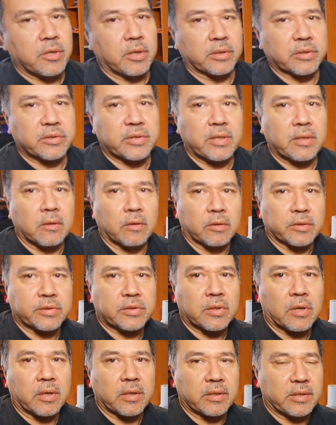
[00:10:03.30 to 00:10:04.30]
can see it'll
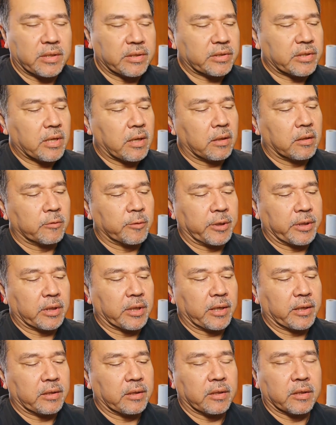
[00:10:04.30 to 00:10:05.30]
start discoloring
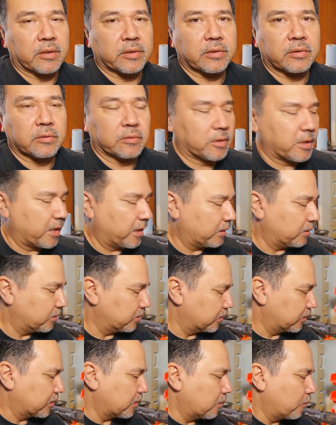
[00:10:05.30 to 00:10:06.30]
like this, right?
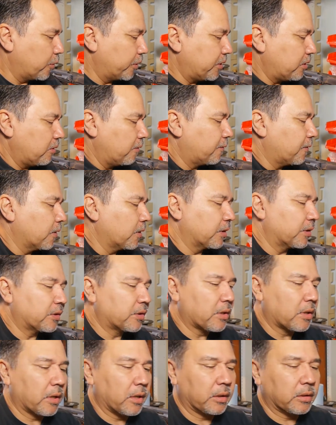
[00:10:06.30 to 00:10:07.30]
So when you first
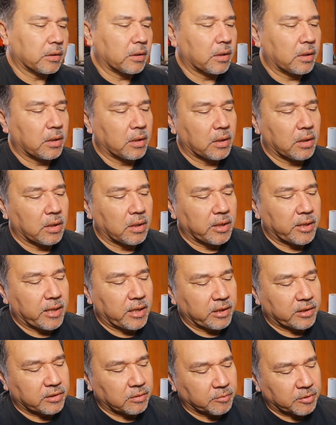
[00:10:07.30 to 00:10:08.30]
start
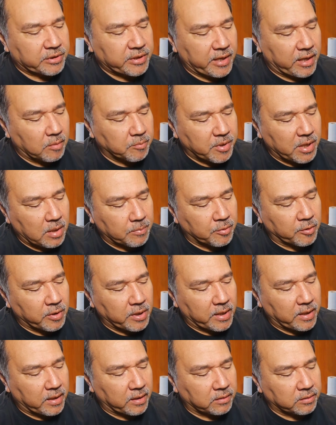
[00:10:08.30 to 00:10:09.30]
getting some sandpaper
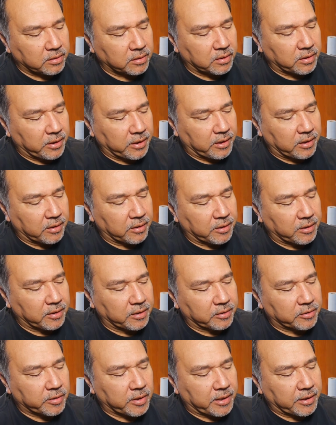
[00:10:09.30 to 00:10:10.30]
out
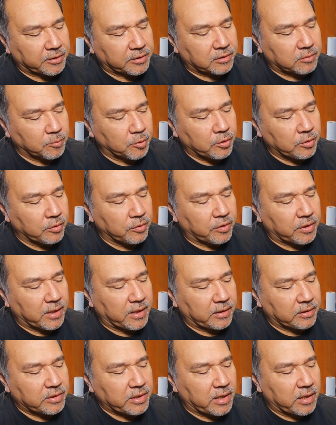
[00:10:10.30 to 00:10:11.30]
and try to smooth
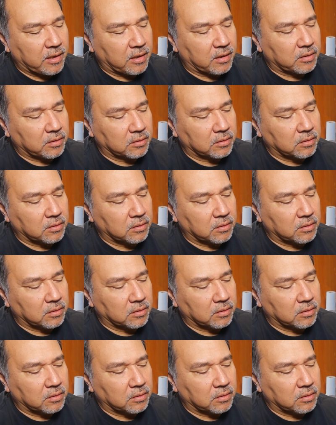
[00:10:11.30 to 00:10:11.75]
things out,